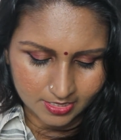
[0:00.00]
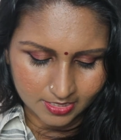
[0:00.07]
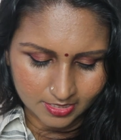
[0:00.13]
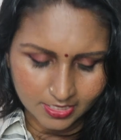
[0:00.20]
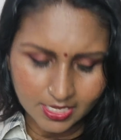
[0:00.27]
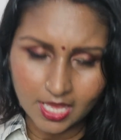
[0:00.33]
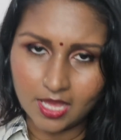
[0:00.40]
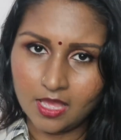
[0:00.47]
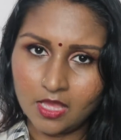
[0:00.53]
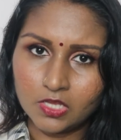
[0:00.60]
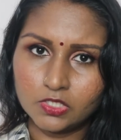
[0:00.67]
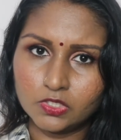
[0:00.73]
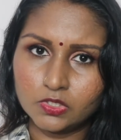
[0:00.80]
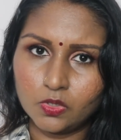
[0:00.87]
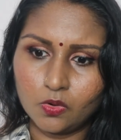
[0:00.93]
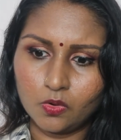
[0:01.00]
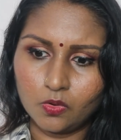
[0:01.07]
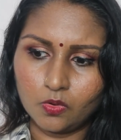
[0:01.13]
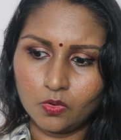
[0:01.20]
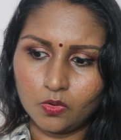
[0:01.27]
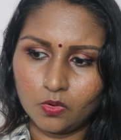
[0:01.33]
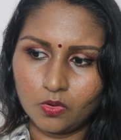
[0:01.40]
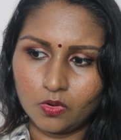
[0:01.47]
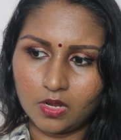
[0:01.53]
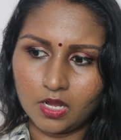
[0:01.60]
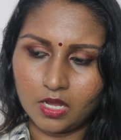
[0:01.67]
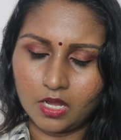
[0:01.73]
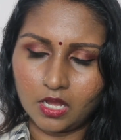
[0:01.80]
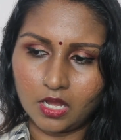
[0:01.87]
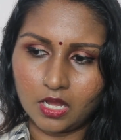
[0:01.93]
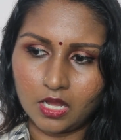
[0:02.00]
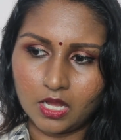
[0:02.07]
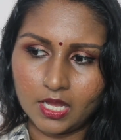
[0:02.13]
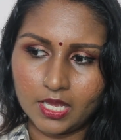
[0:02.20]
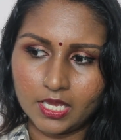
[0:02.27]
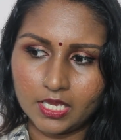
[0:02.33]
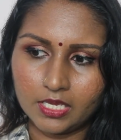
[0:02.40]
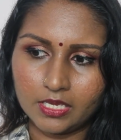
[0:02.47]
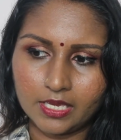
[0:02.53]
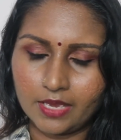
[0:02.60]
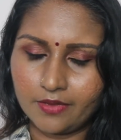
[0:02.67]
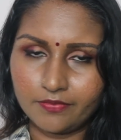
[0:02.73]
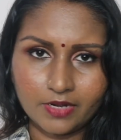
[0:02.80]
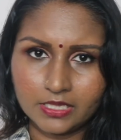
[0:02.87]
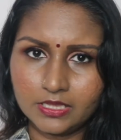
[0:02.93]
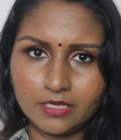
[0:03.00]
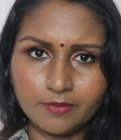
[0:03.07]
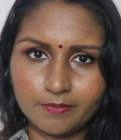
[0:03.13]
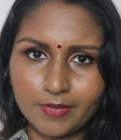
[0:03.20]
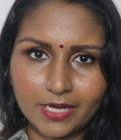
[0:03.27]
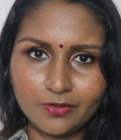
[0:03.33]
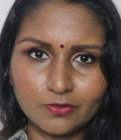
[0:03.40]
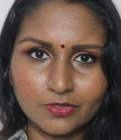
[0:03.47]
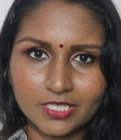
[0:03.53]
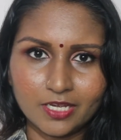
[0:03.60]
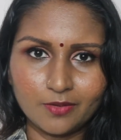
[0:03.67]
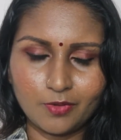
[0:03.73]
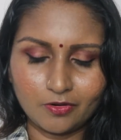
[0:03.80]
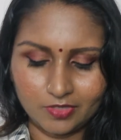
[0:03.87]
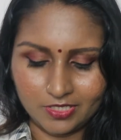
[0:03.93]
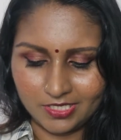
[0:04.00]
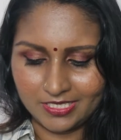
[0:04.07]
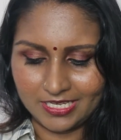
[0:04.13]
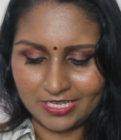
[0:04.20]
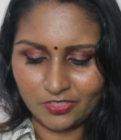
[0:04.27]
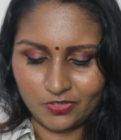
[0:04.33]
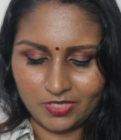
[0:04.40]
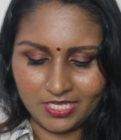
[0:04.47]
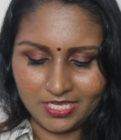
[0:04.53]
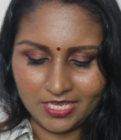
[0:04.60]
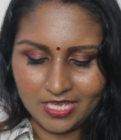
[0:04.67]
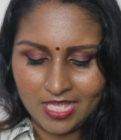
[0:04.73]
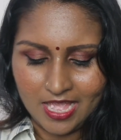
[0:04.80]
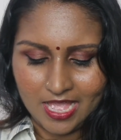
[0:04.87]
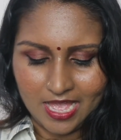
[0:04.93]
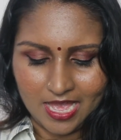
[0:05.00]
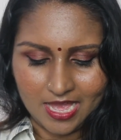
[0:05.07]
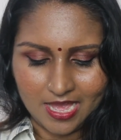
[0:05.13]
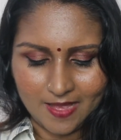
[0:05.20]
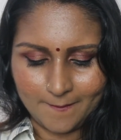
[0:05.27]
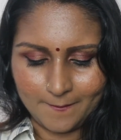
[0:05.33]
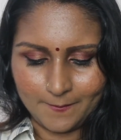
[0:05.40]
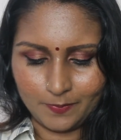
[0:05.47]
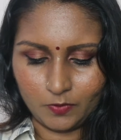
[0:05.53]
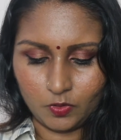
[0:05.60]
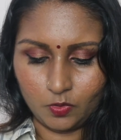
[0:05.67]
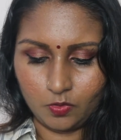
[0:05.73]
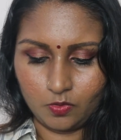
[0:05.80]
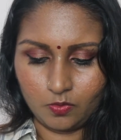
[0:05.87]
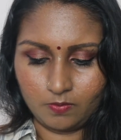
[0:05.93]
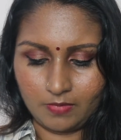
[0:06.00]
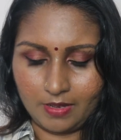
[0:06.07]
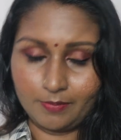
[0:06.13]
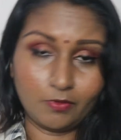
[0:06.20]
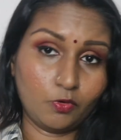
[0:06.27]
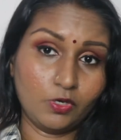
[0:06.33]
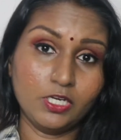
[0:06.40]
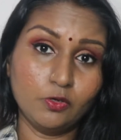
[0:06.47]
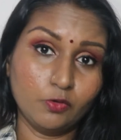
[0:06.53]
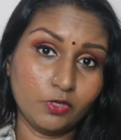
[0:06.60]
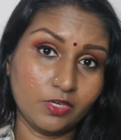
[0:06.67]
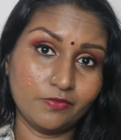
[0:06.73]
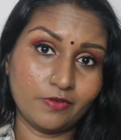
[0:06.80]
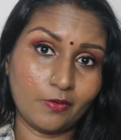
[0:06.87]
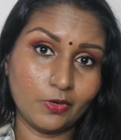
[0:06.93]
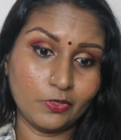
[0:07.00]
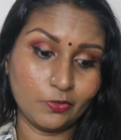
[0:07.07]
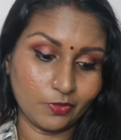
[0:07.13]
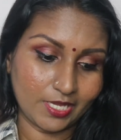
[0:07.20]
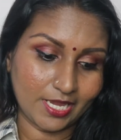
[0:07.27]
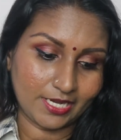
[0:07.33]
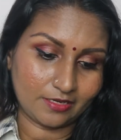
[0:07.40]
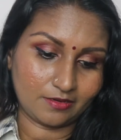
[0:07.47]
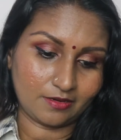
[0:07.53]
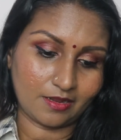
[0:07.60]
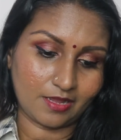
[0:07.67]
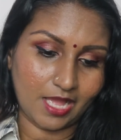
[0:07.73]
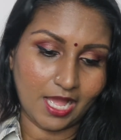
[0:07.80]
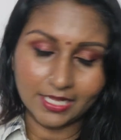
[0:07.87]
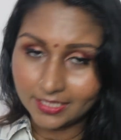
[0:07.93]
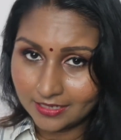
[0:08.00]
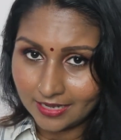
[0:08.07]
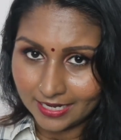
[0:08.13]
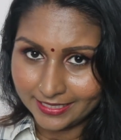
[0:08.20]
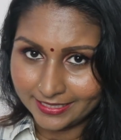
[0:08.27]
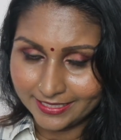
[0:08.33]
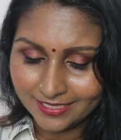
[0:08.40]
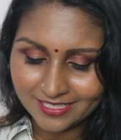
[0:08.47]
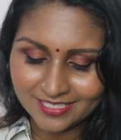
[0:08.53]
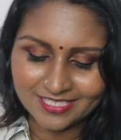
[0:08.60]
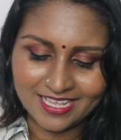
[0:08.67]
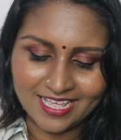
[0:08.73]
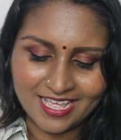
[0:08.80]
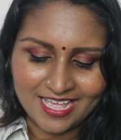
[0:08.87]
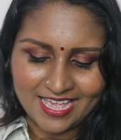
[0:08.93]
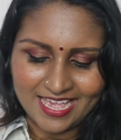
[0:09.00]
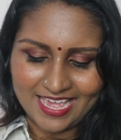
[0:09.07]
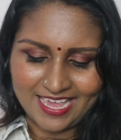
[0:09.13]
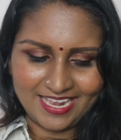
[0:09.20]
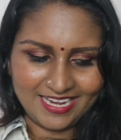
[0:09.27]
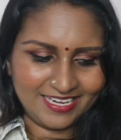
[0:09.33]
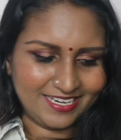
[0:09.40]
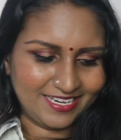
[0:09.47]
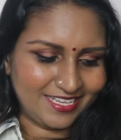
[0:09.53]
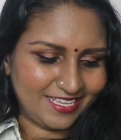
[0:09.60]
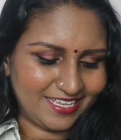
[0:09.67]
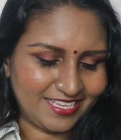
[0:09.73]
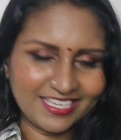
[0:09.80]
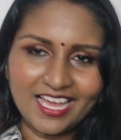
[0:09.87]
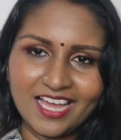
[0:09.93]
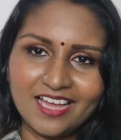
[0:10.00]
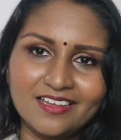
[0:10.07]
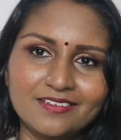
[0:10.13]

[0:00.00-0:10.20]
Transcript: yeah so I have nothing bad to say about this actually um, so I'm only looking forward to get other cardigans and uh, yeah